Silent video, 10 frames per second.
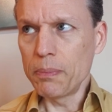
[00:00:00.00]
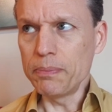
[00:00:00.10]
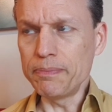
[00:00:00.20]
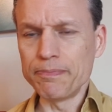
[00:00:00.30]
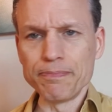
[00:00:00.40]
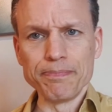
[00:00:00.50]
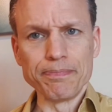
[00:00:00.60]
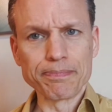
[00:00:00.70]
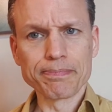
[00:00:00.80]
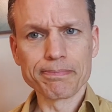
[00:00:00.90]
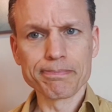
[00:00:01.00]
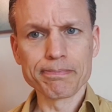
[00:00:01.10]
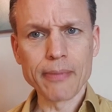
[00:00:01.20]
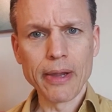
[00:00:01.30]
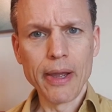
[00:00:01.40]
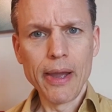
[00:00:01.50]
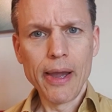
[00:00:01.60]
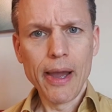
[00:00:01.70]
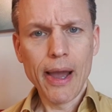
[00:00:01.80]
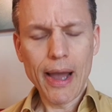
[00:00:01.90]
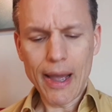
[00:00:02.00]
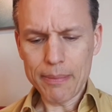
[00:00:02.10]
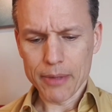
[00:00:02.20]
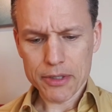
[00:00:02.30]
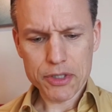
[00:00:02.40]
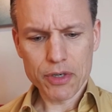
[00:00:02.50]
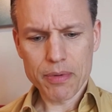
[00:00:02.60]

Hmm. I'm not sure